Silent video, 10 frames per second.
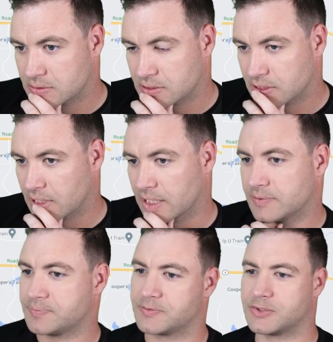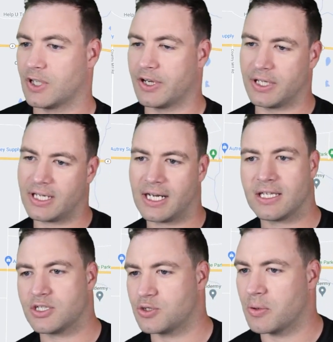Okay, so you can
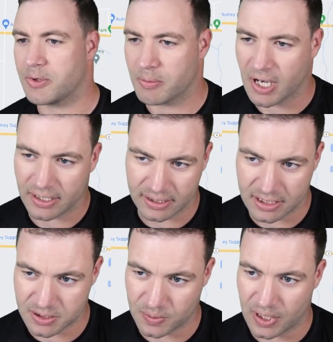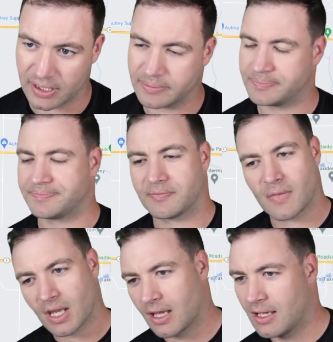either drop your marker this way,
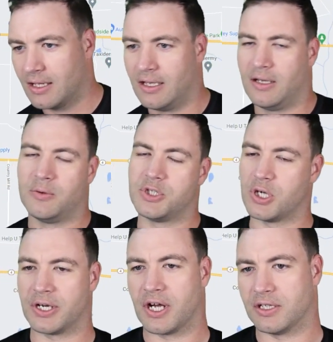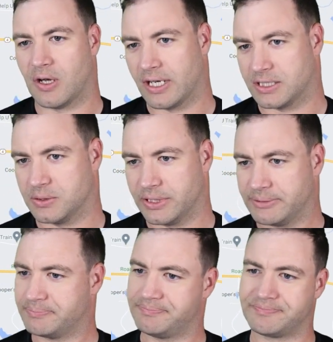which I don't like doing.
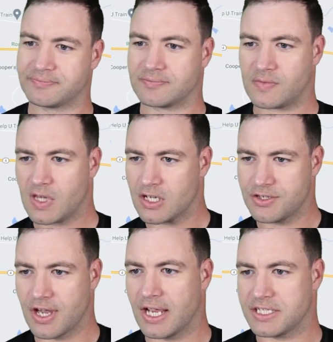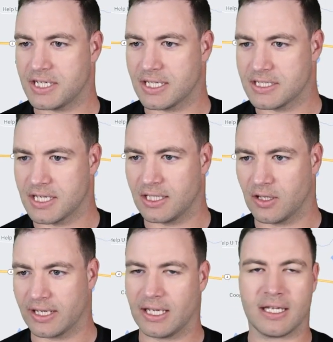So as you can see,
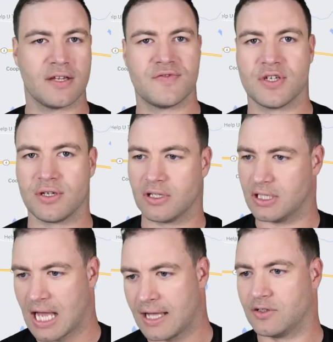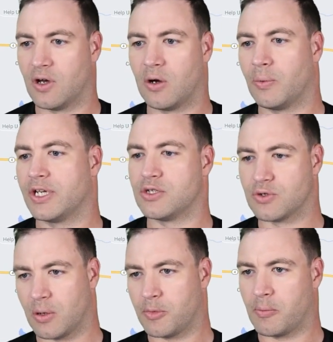like it gives you your lat and long when you
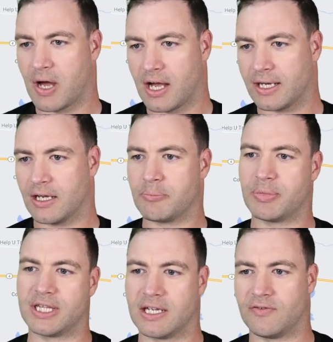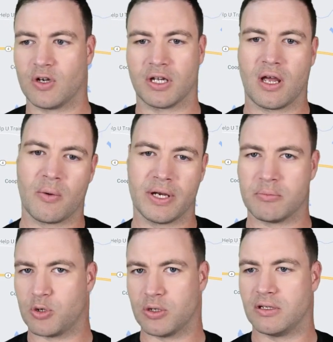drop the marker, but then you've got to go in and
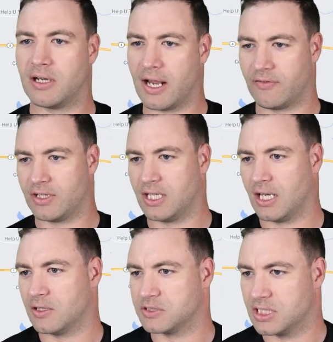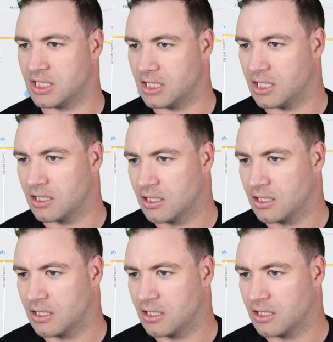put everything else in here.